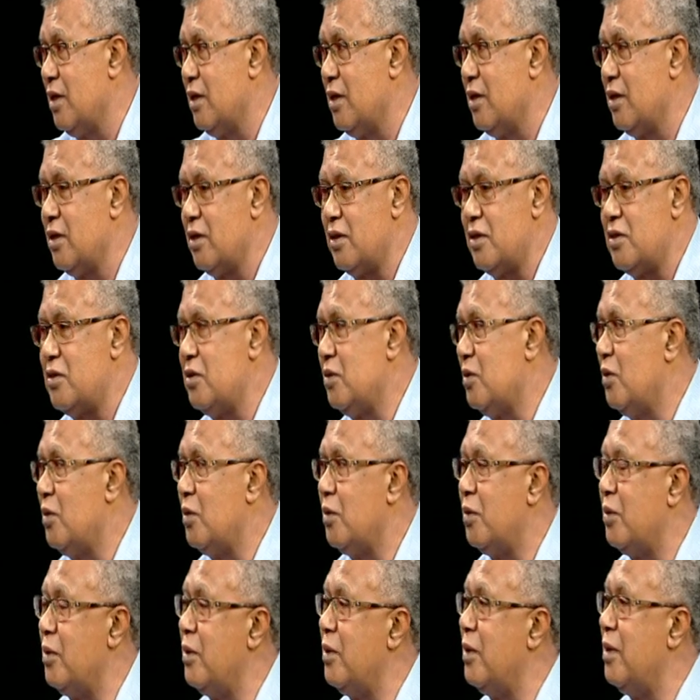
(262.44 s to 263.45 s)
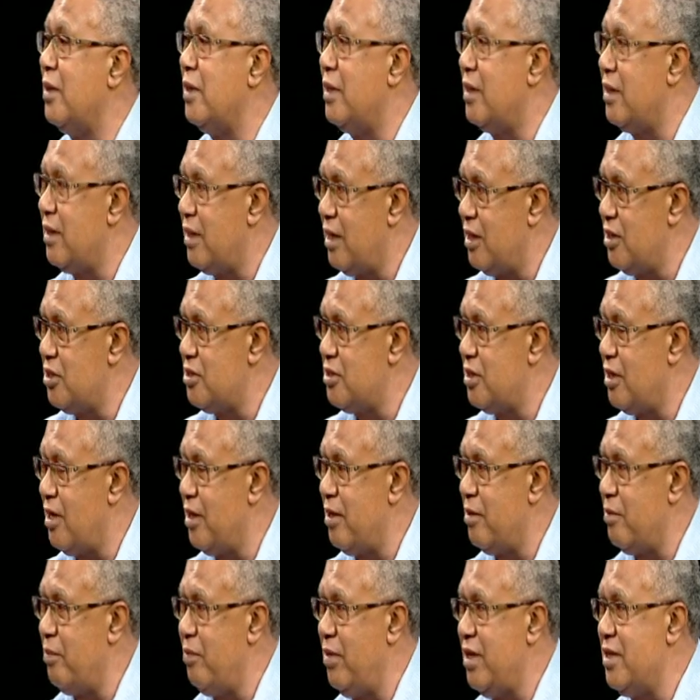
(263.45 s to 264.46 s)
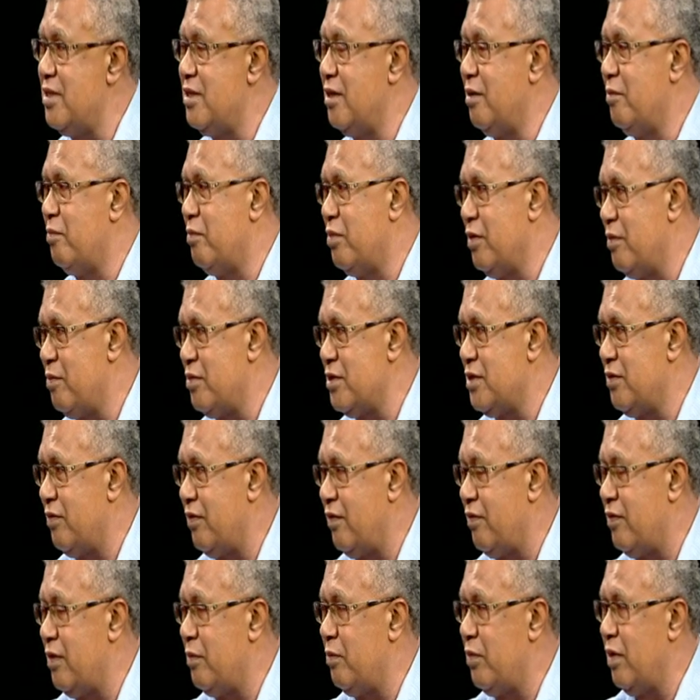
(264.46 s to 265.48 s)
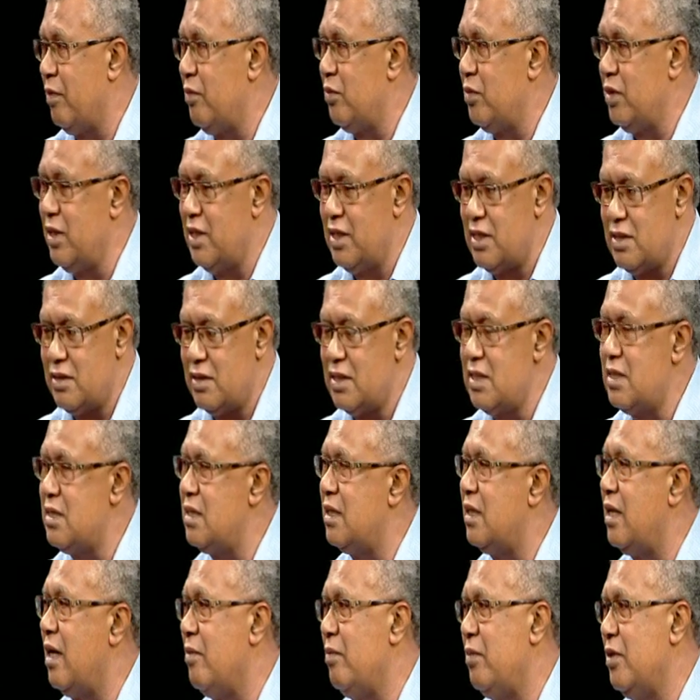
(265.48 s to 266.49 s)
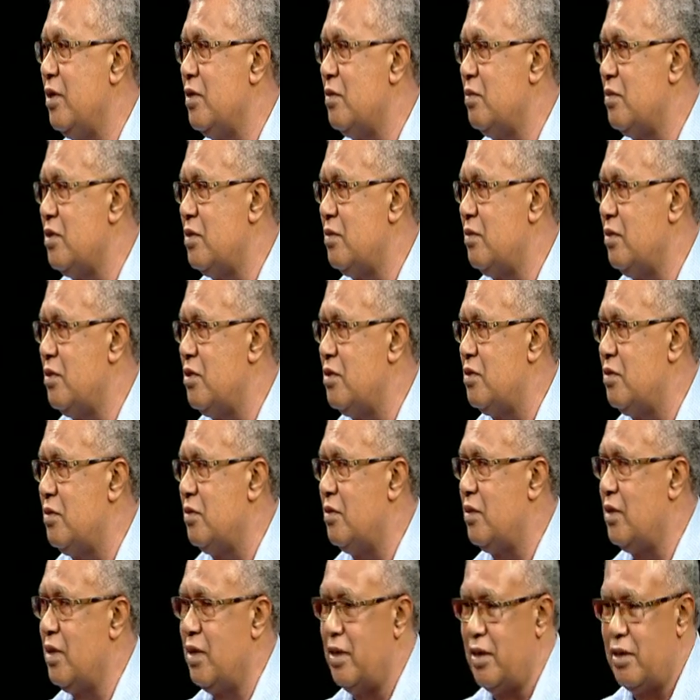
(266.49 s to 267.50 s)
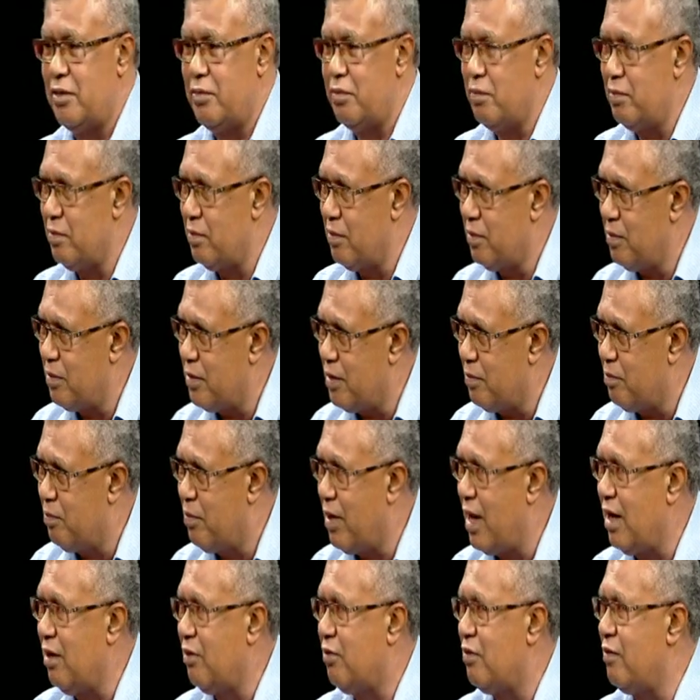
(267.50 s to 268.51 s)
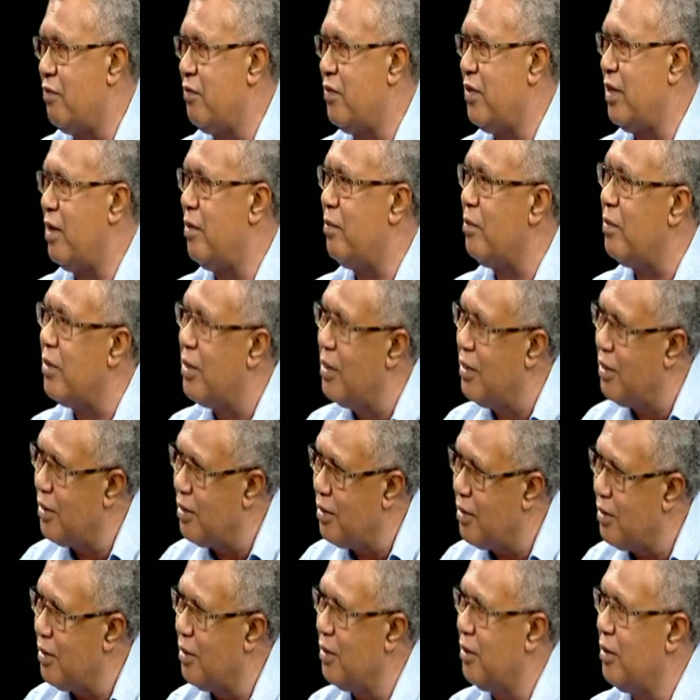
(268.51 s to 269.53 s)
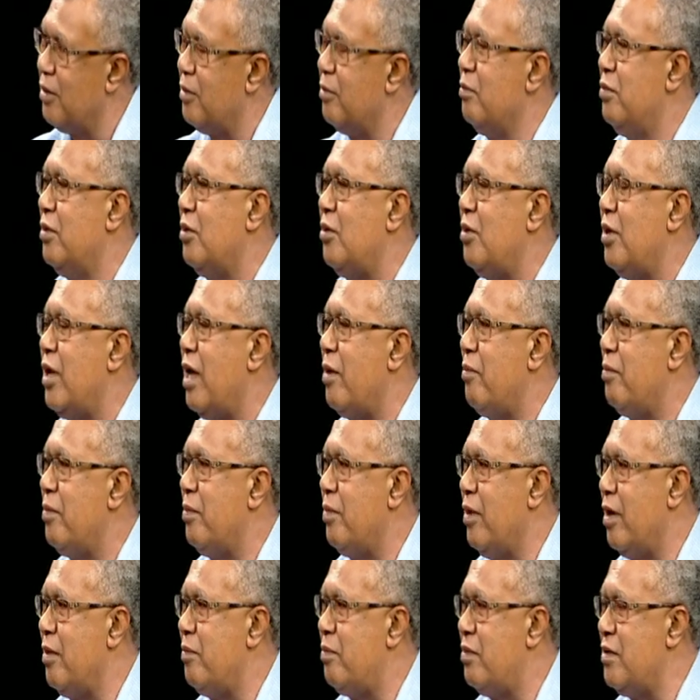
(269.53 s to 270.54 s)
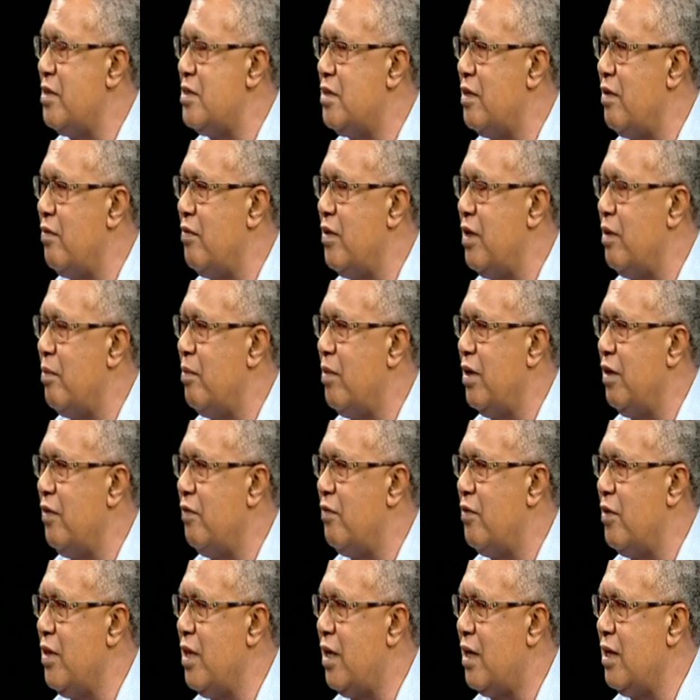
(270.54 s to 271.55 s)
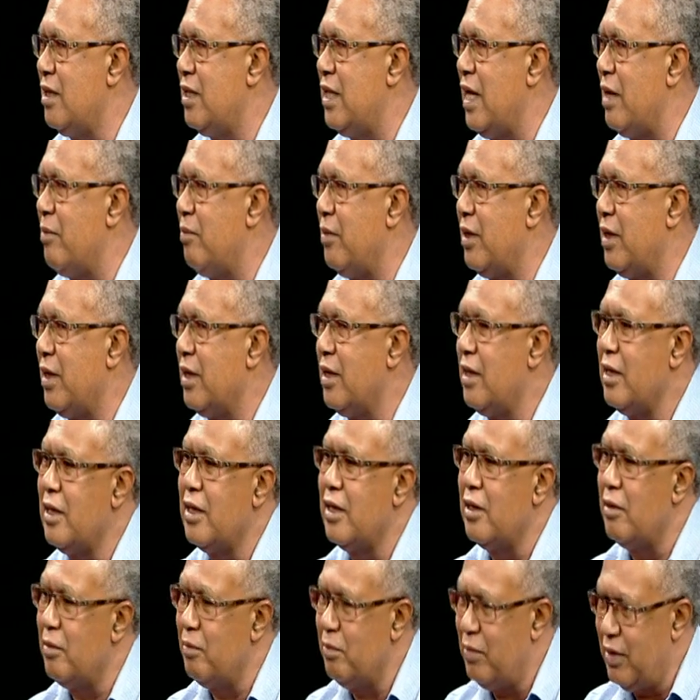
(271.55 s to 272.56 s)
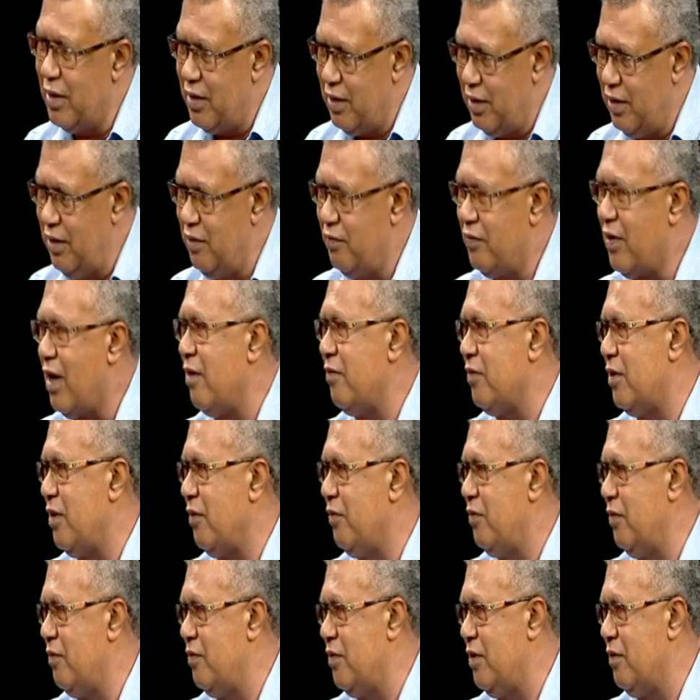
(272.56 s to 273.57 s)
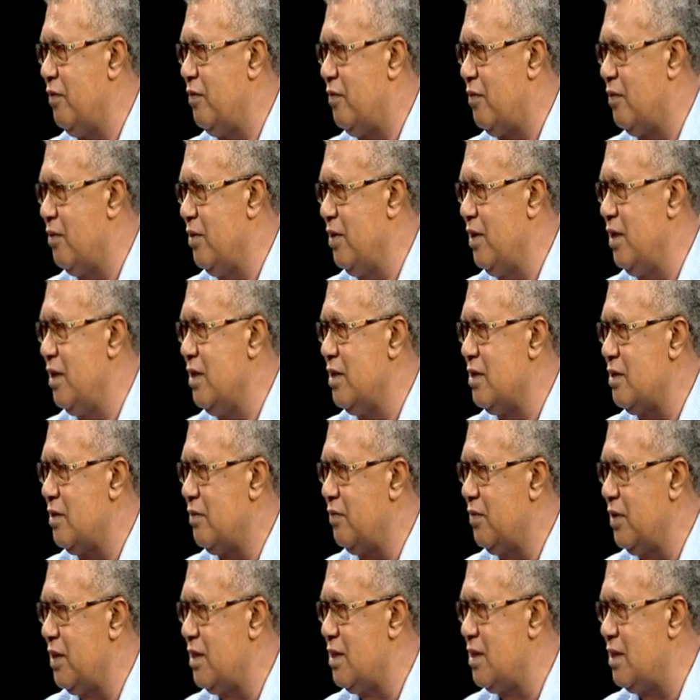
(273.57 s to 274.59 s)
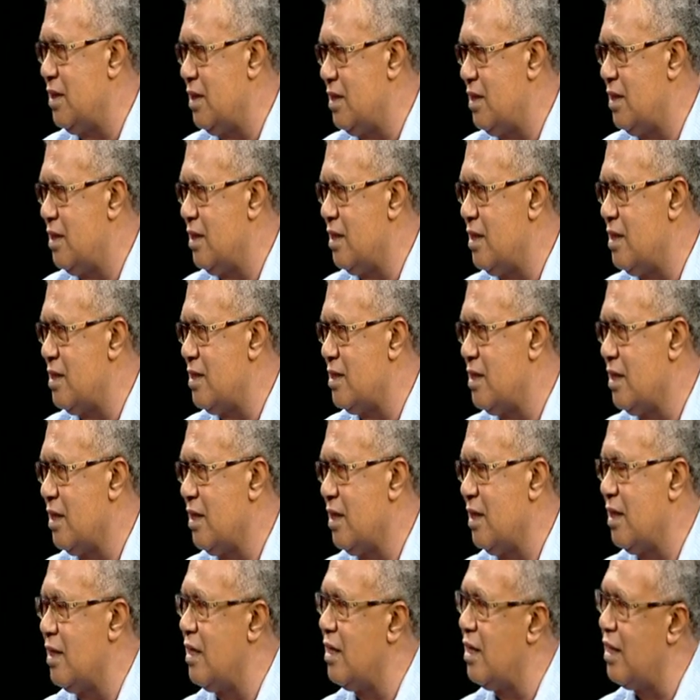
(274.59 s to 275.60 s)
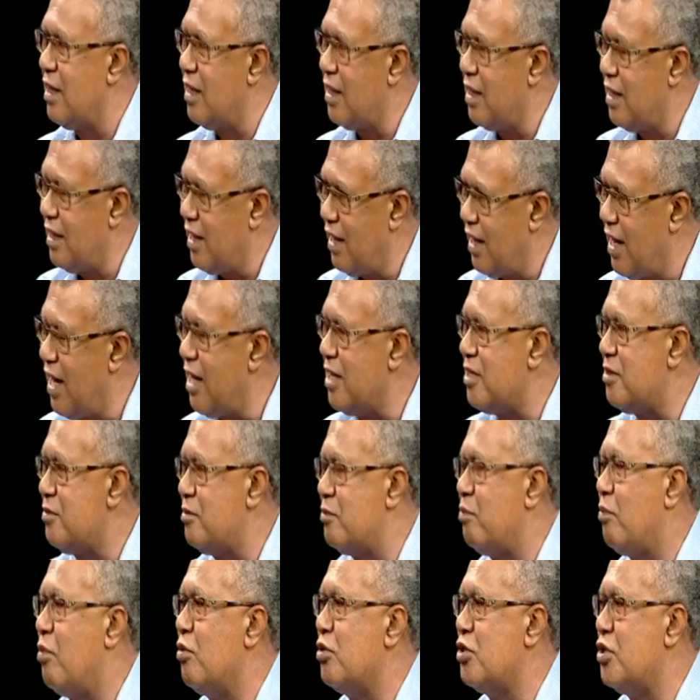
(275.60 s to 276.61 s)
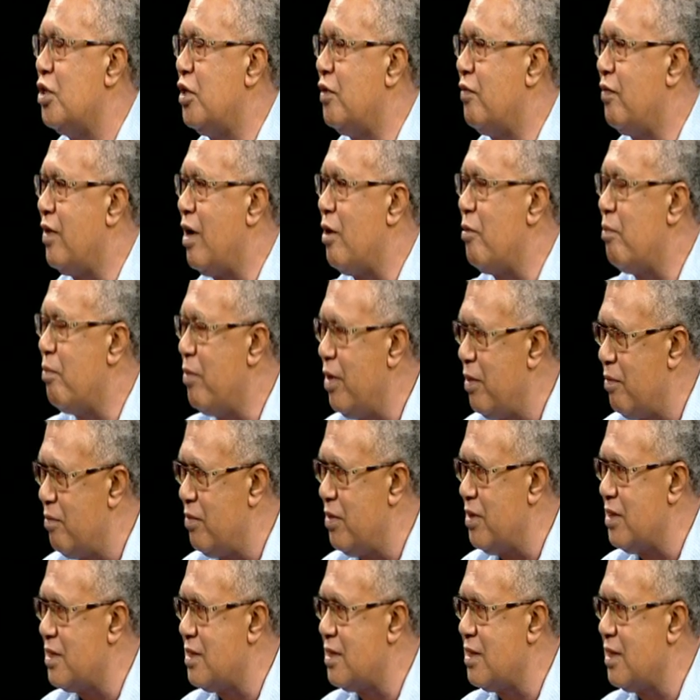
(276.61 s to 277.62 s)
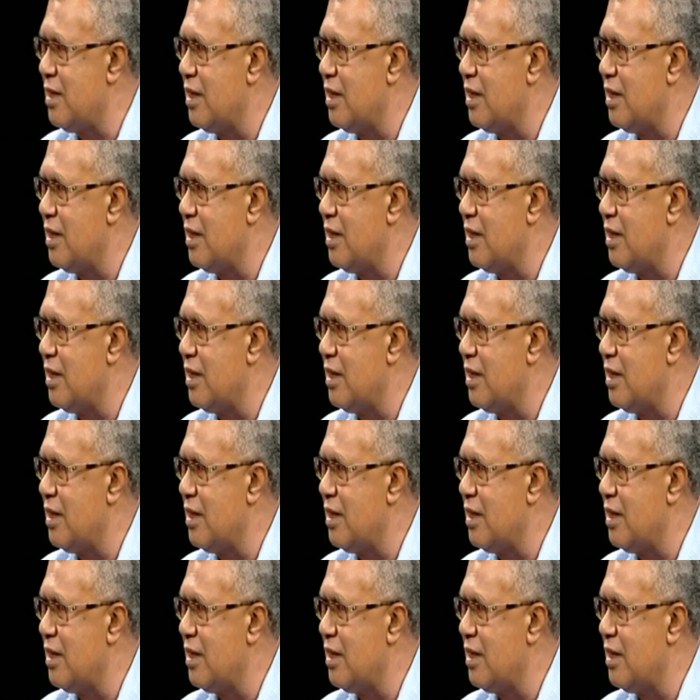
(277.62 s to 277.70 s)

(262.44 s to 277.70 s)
So, in a nutshell, the basic purpose of FNPF, when it is established, was to ensure that the bulk of them build up and preserve their money for their retirement. But if after 54 years of existence, the large portion of our members